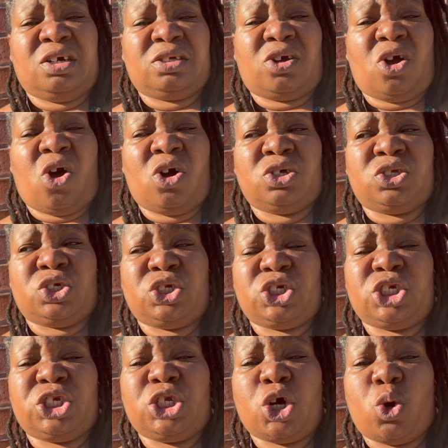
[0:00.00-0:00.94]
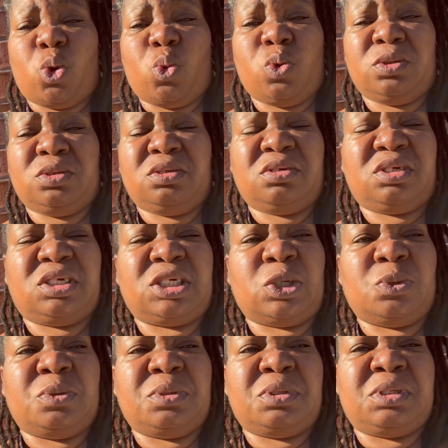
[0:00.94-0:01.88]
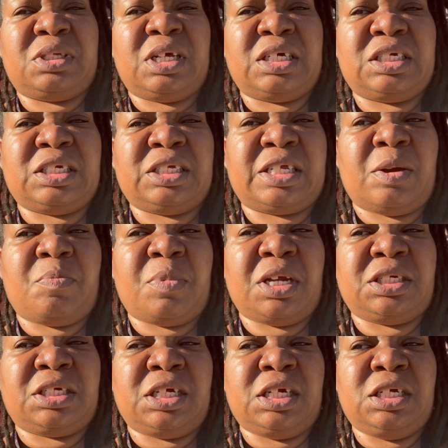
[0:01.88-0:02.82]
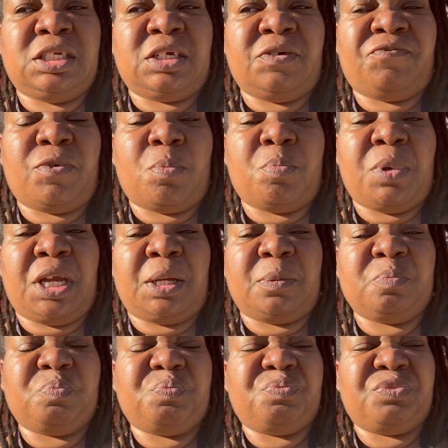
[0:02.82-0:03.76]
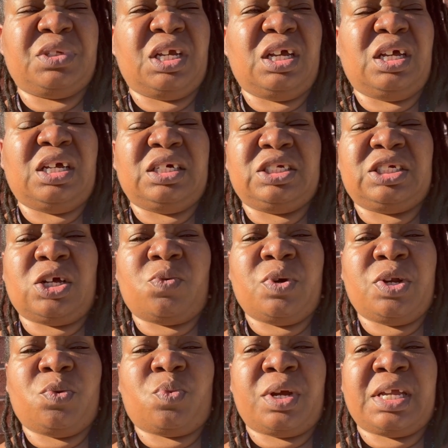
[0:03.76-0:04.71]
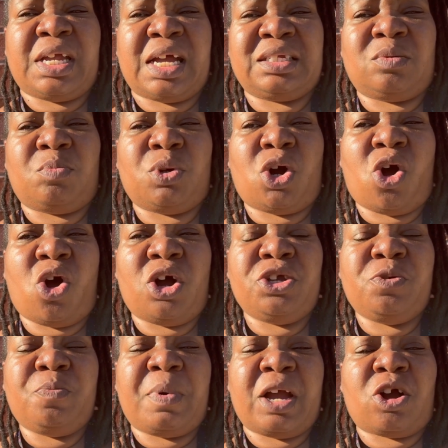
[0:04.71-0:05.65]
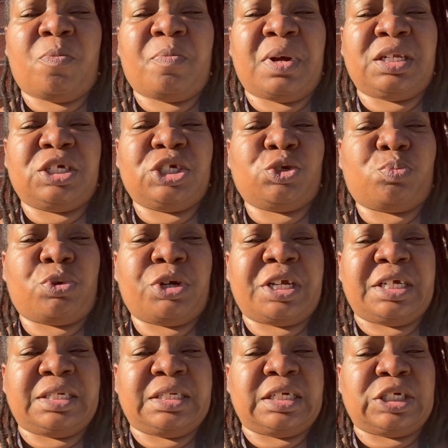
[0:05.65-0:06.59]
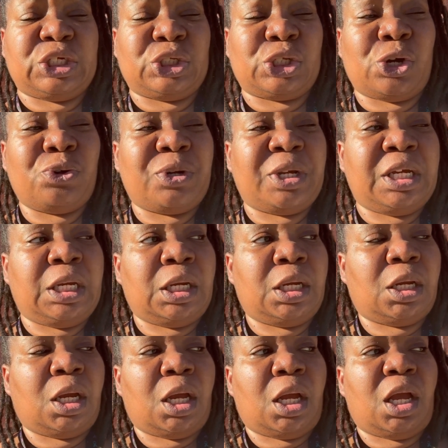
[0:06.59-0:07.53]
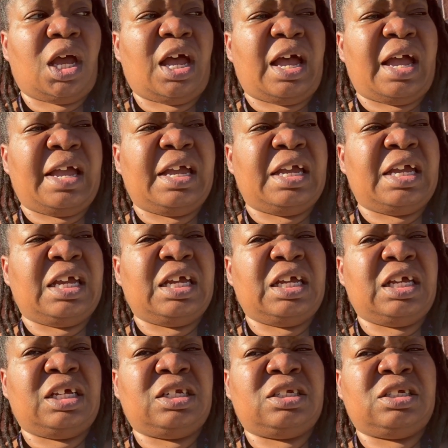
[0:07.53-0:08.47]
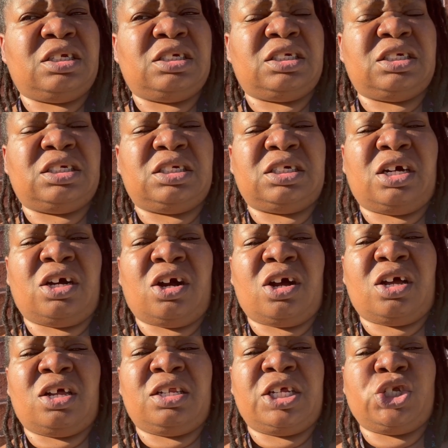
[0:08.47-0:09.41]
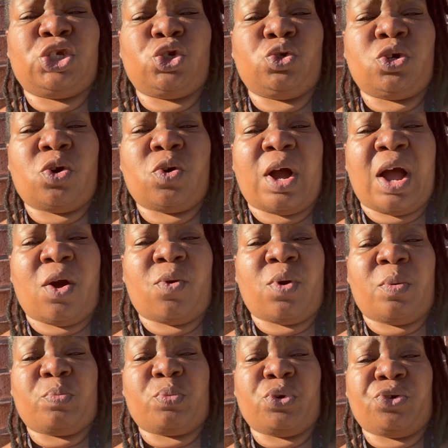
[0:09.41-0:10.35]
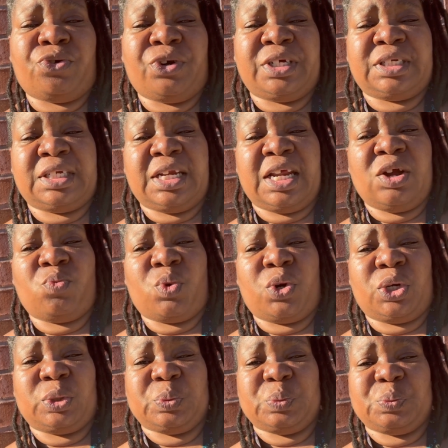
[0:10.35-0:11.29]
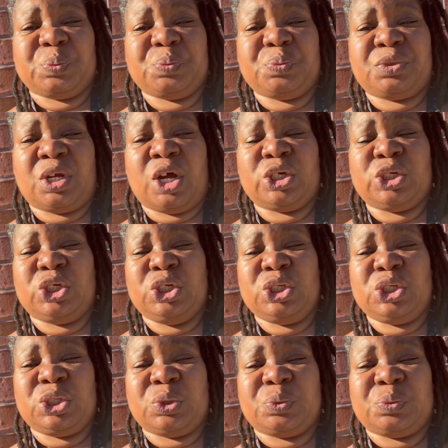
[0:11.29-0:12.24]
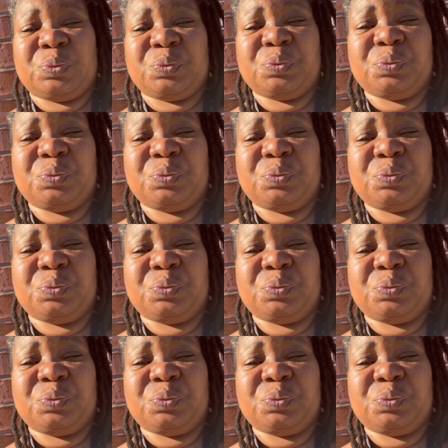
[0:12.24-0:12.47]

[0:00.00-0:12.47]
Calls are slow, so that makes it easy for me. So anyway, guys, I'm gonna call you back on my lunch break at 6:30 and let you know how I'm progressing at work. Talk to you soon.